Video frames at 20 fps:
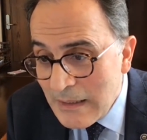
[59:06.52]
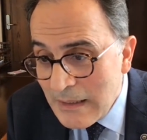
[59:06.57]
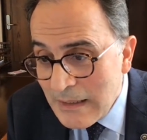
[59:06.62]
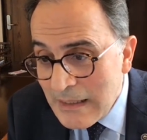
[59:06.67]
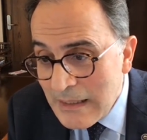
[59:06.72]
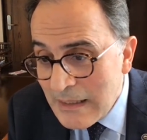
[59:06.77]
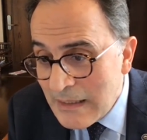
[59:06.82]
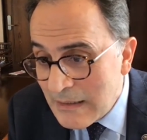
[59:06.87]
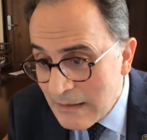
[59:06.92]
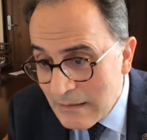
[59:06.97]

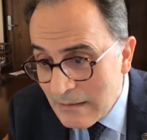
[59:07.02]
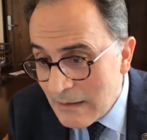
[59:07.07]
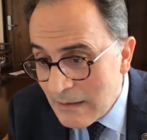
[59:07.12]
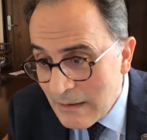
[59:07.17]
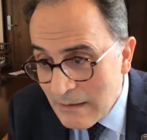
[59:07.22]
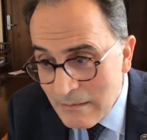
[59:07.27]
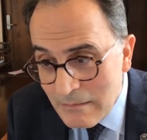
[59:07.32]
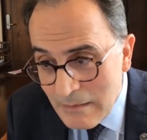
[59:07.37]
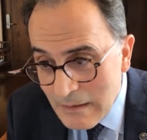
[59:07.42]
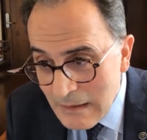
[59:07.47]
again,
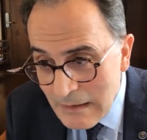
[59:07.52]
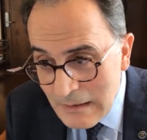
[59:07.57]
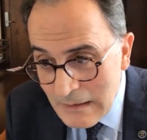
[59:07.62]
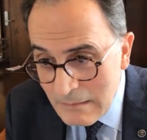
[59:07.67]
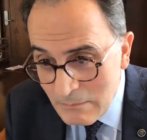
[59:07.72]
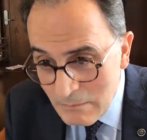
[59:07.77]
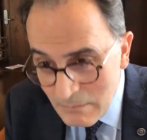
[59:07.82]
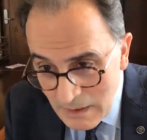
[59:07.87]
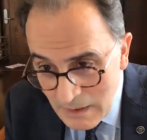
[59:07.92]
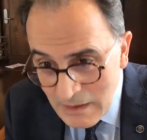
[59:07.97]

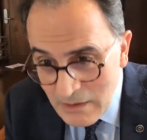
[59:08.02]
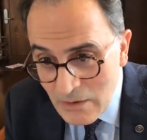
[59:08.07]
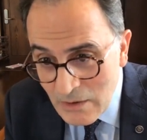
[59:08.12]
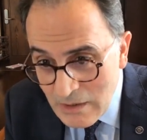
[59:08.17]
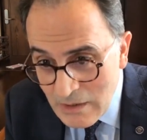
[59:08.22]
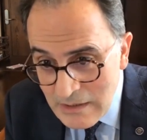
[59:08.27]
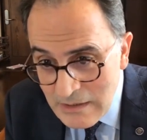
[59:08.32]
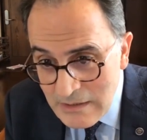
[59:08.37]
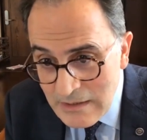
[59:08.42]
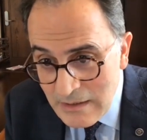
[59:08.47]
my
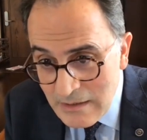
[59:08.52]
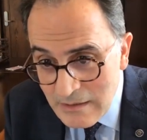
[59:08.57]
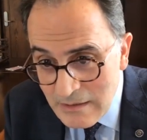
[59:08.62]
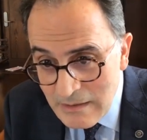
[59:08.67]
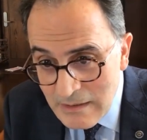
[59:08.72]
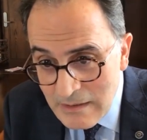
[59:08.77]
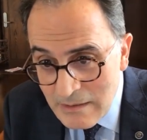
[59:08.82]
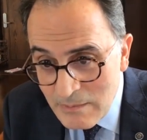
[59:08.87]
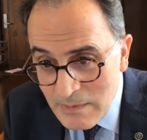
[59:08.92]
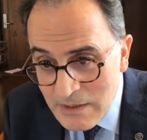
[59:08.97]
colleagues are
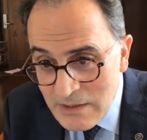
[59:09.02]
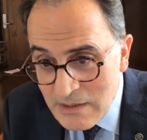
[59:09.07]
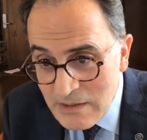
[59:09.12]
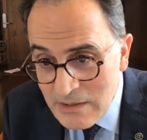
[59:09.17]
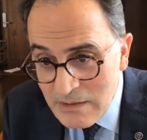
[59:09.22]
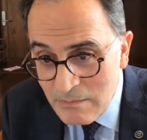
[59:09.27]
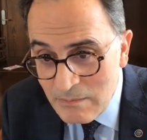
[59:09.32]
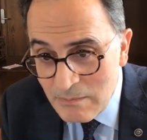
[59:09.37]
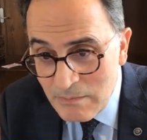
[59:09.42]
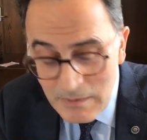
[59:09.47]
in a
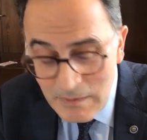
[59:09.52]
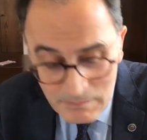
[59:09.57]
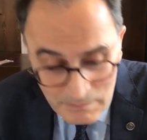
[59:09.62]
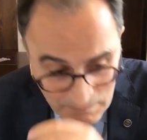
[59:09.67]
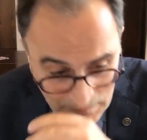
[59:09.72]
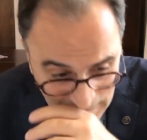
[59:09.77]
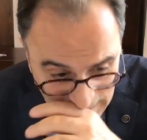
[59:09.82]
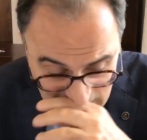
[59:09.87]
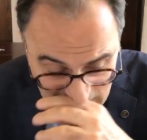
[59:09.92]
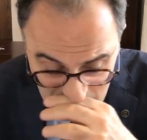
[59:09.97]

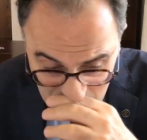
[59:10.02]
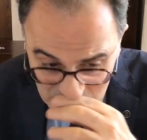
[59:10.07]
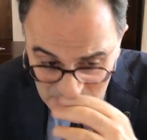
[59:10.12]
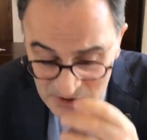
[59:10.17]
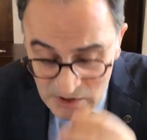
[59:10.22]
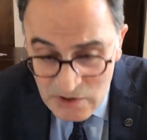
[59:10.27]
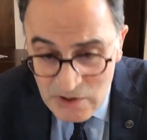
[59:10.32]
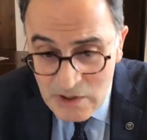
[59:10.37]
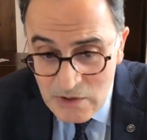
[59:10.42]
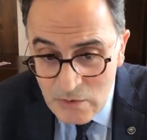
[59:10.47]
better
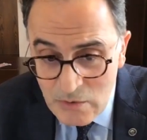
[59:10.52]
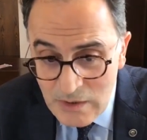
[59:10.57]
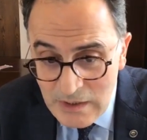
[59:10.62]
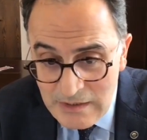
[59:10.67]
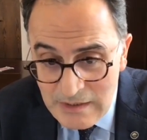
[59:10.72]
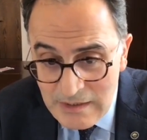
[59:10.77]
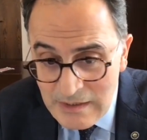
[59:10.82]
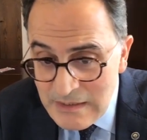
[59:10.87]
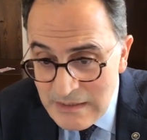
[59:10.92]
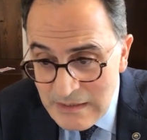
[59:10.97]
position to
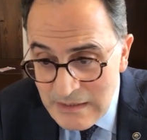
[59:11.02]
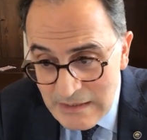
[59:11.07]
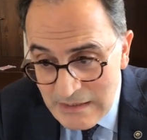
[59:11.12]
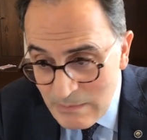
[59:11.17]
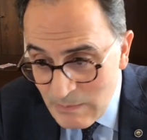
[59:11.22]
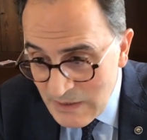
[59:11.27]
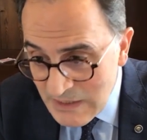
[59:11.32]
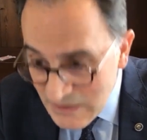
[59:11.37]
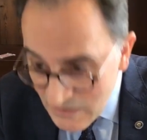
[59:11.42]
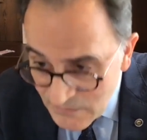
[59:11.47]
address the
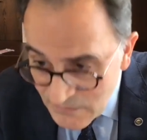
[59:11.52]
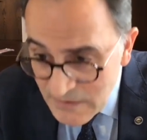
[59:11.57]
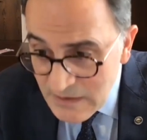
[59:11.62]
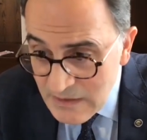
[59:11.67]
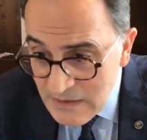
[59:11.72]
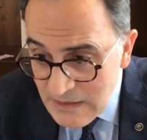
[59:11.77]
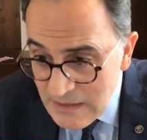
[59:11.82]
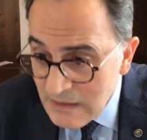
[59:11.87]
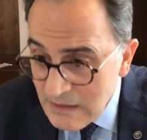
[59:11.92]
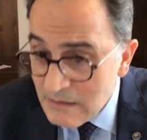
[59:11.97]

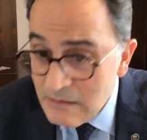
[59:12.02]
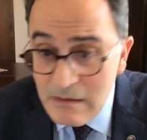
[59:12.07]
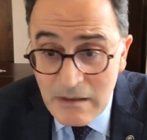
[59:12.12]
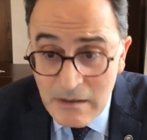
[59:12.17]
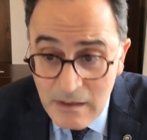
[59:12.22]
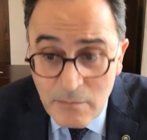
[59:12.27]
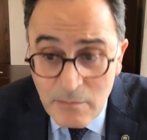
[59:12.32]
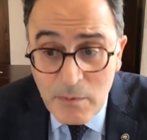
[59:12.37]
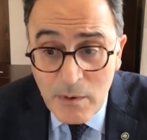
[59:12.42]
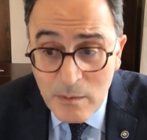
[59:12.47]
specifics, and
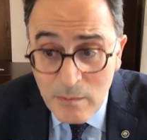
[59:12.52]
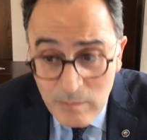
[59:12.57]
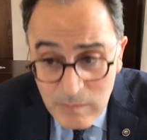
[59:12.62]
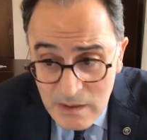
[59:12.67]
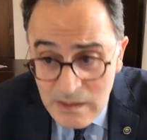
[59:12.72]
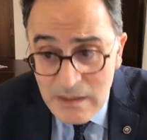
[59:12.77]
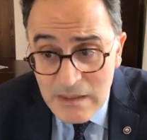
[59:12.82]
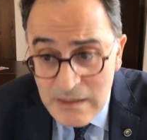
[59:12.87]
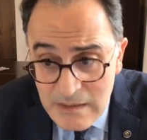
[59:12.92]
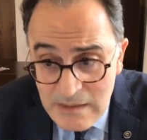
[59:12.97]
there are
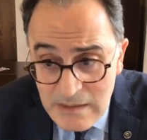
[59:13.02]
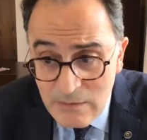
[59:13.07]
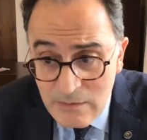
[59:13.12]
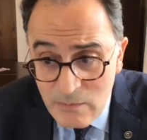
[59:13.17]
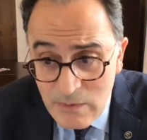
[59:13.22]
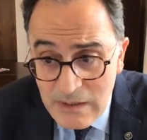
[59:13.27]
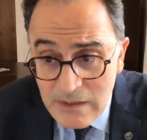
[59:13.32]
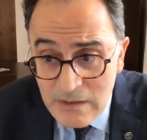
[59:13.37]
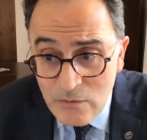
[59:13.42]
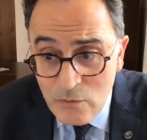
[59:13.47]
probably things
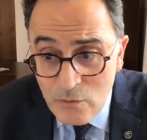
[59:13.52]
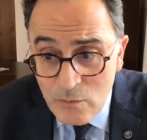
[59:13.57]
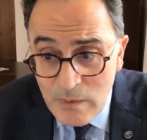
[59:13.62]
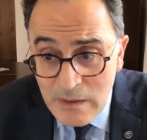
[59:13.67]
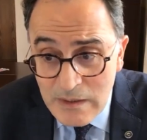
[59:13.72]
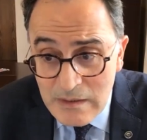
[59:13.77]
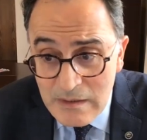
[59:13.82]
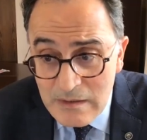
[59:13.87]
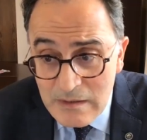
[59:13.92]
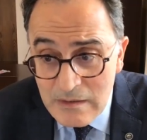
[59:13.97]
that we can do
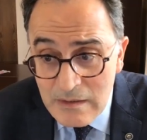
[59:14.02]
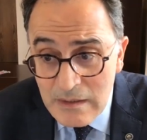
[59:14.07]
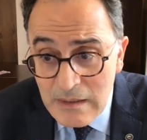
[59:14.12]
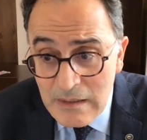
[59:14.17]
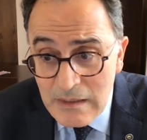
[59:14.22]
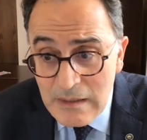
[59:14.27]
better,